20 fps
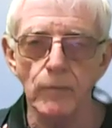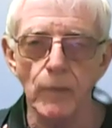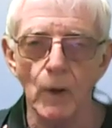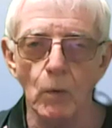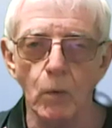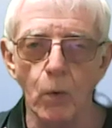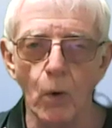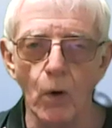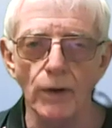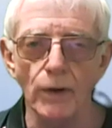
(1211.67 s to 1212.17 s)

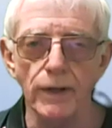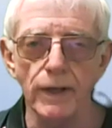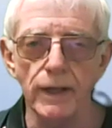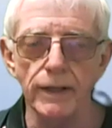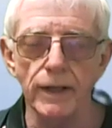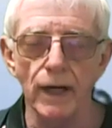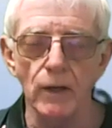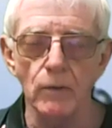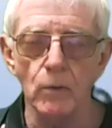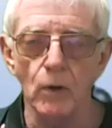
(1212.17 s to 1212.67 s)
what he
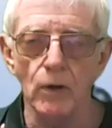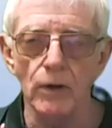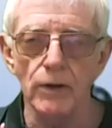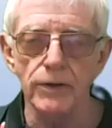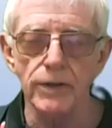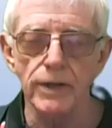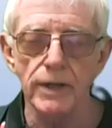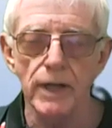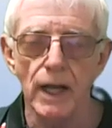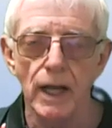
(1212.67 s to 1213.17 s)
done was
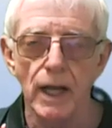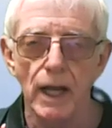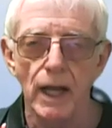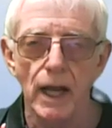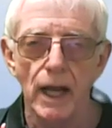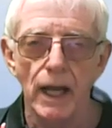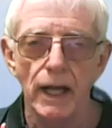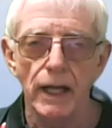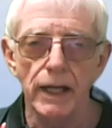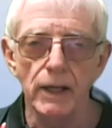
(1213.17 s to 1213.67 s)

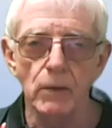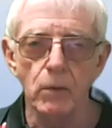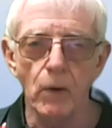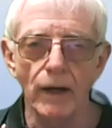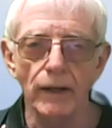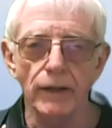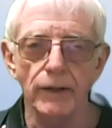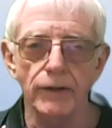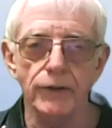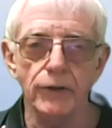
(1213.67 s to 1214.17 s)
he
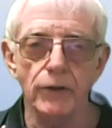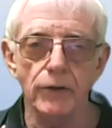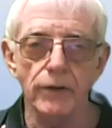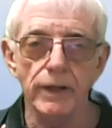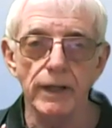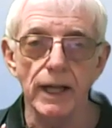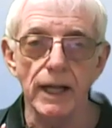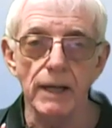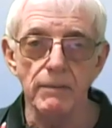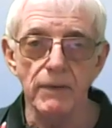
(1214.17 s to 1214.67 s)
went to
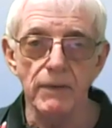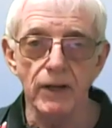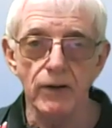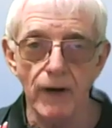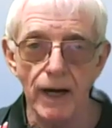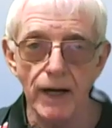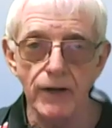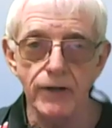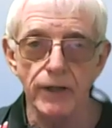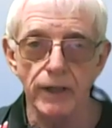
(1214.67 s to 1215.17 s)
the
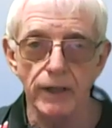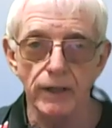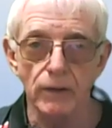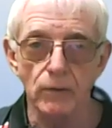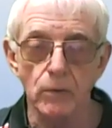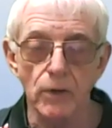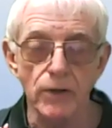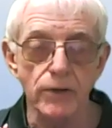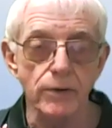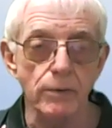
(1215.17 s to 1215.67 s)
immigration,
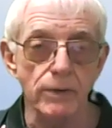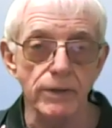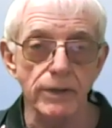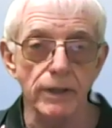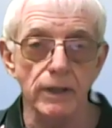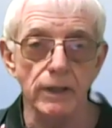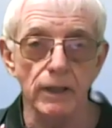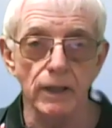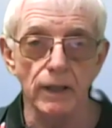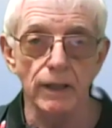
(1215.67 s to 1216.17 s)
which was
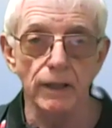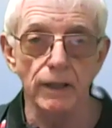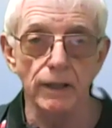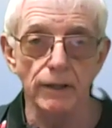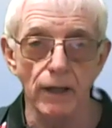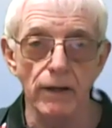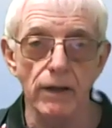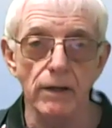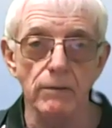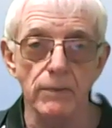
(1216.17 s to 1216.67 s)

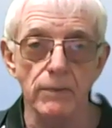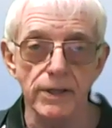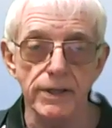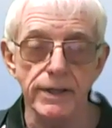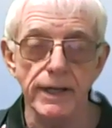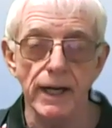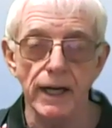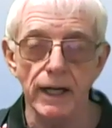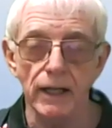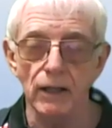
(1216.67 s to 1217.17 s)
another
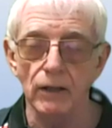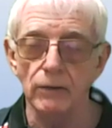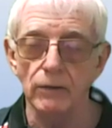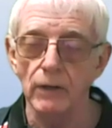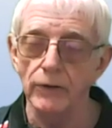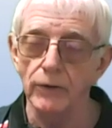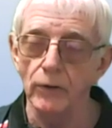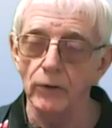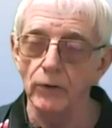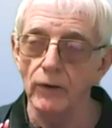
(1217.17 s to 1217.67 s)
mistake. I
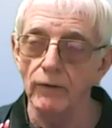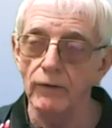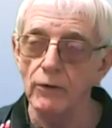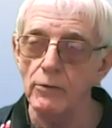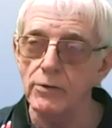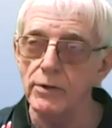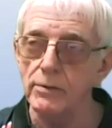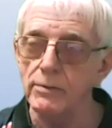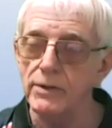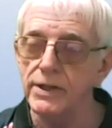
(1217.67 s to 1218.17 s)
don't know if it was a
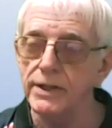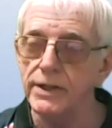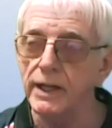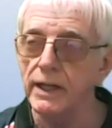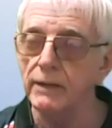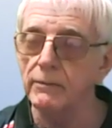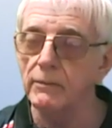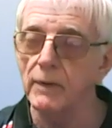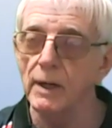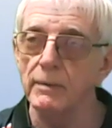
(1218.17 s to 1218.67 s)
mistake,
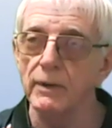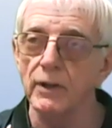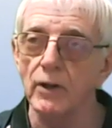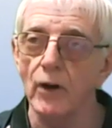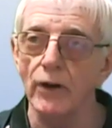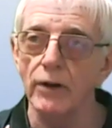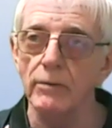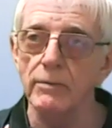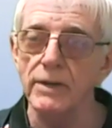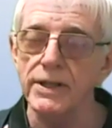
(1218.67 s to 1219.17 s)
maybe not a
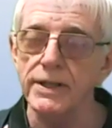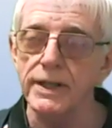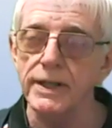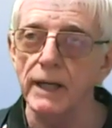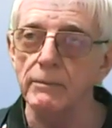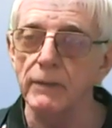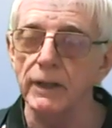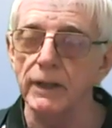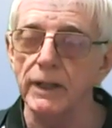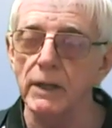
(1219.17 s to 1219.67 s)
mistake,
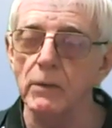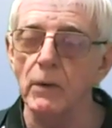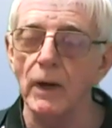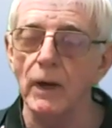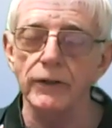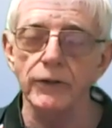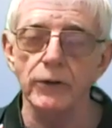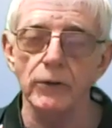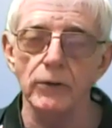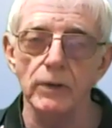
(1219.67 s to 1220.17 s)
but he went
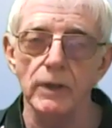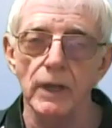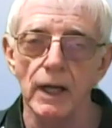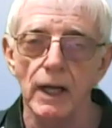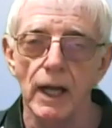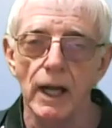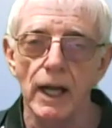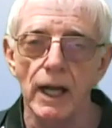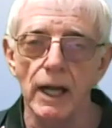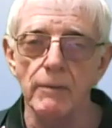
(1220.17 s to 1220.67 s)
to
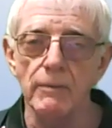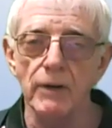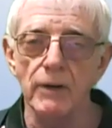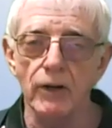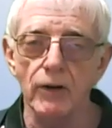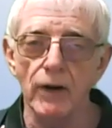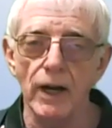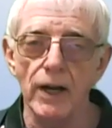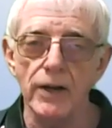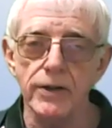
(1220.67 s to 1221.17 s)

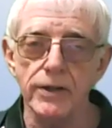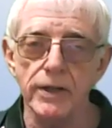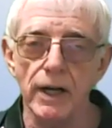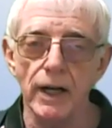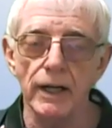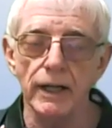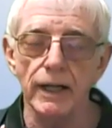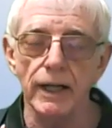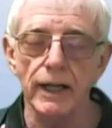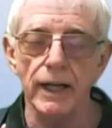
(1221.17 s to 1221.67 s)
immigration and
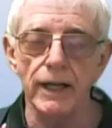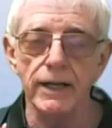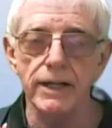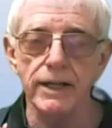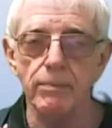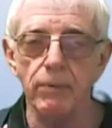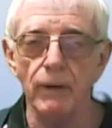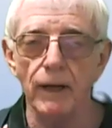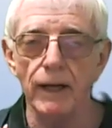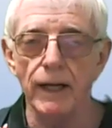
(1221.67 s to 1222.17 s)
he
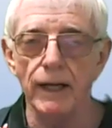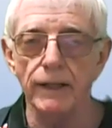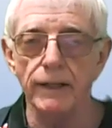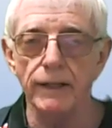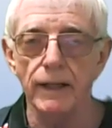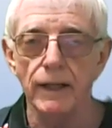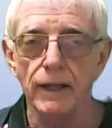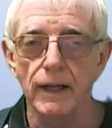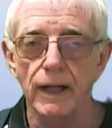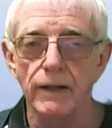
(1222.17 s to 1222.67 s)
explained
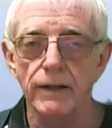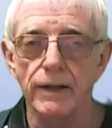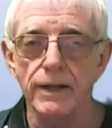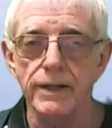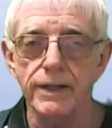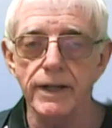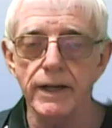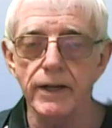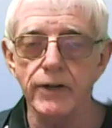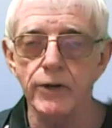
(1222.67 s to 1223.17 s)
the
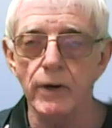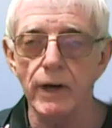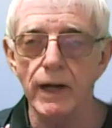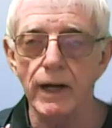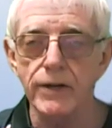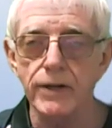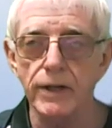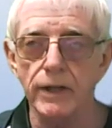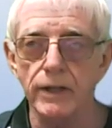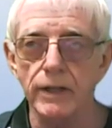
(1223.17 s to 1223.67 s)

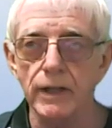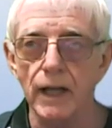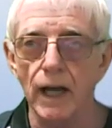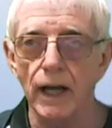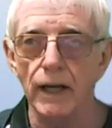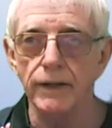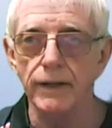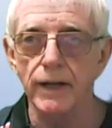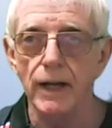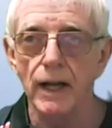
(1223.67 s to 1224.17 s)
situation that
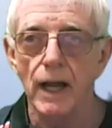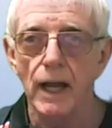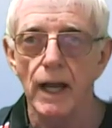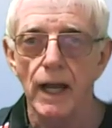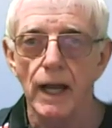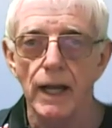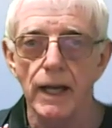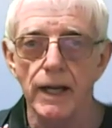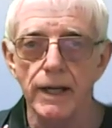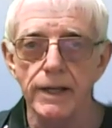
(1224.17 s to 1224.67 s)

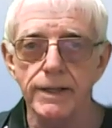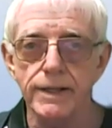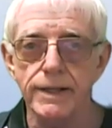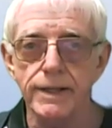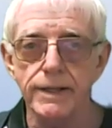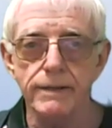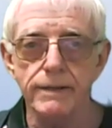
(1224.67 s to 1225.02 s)
his